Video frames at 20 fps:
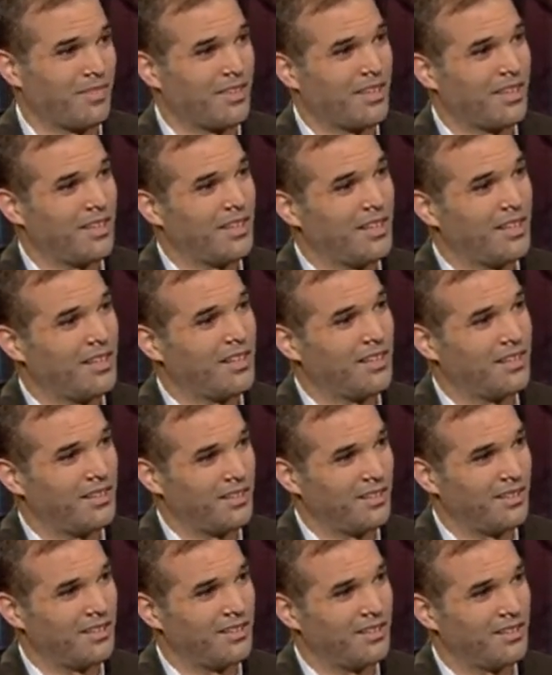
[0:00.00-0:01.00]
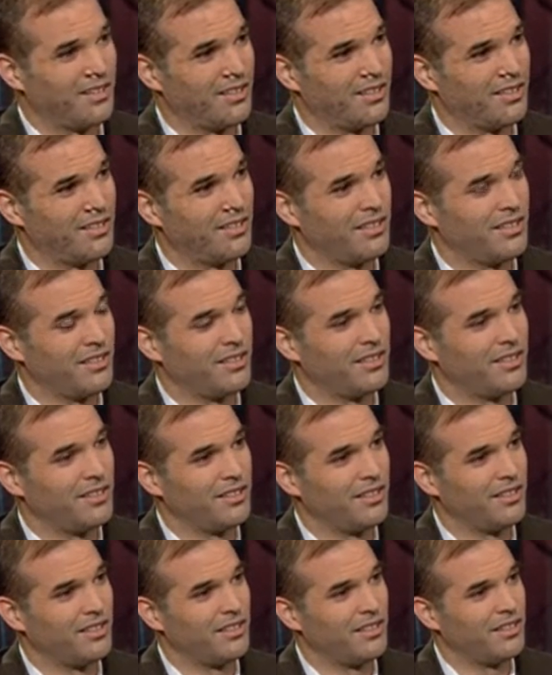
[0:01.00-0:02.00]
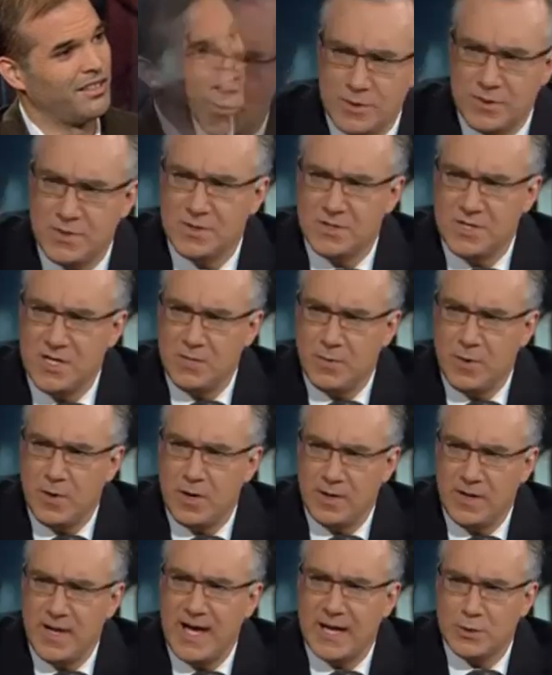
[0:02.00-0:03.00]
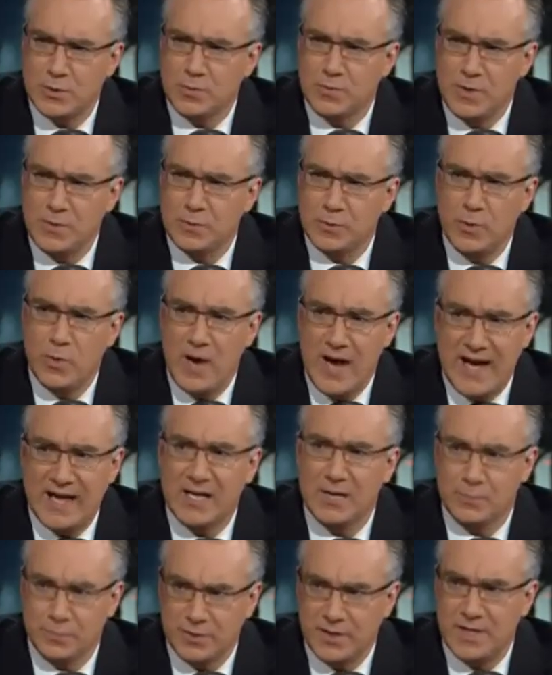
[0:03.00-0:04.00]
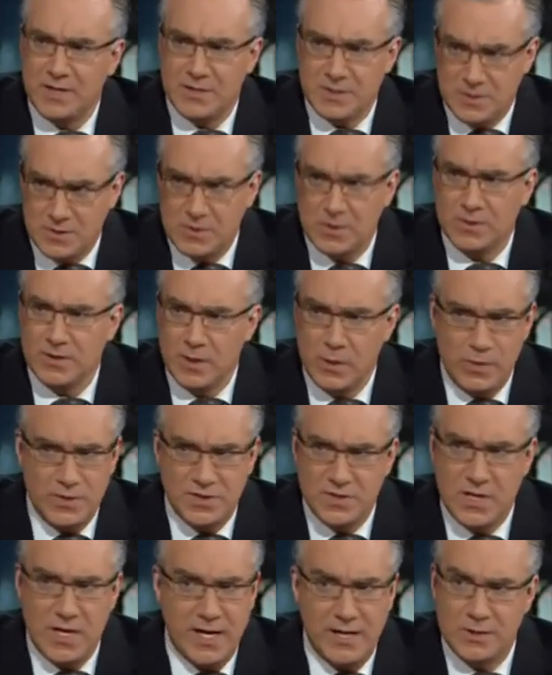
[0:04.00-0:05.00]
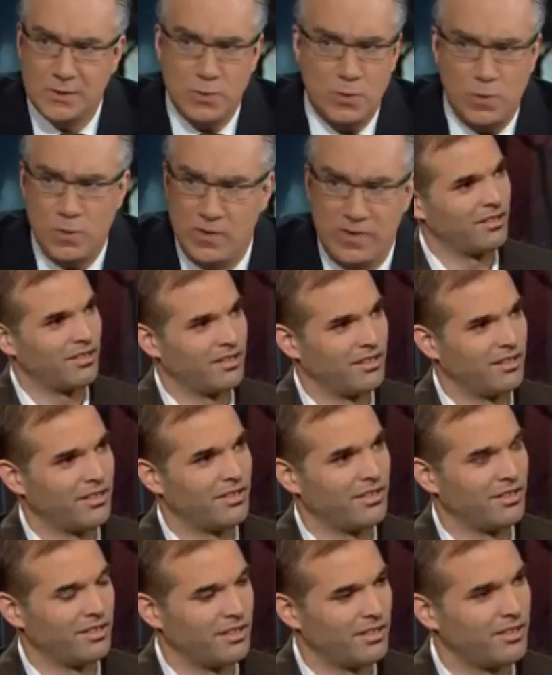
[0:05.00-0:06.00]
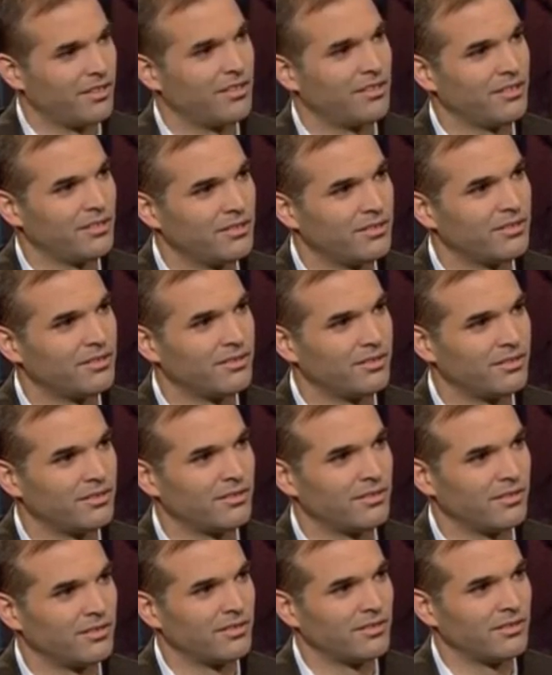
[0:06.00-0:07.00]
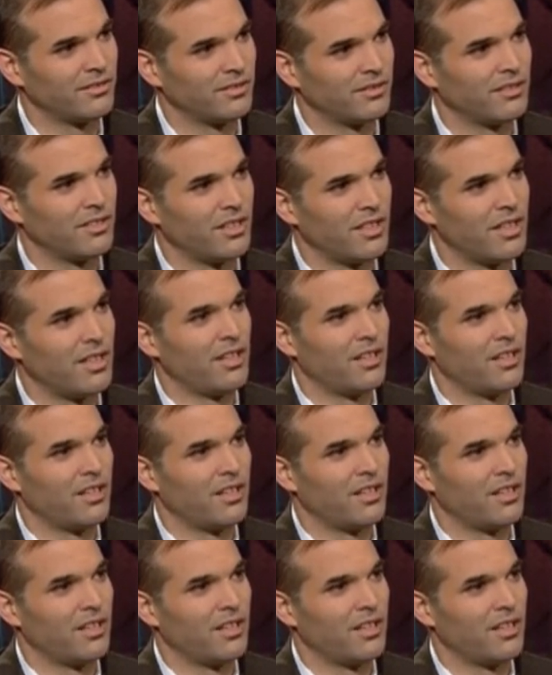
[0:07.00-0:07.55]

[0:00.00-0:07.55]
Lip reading: Not to generalize, but are the members of the Tea Party the actual people who had complaints and stood there with signs, even if they really didn't know why they were there?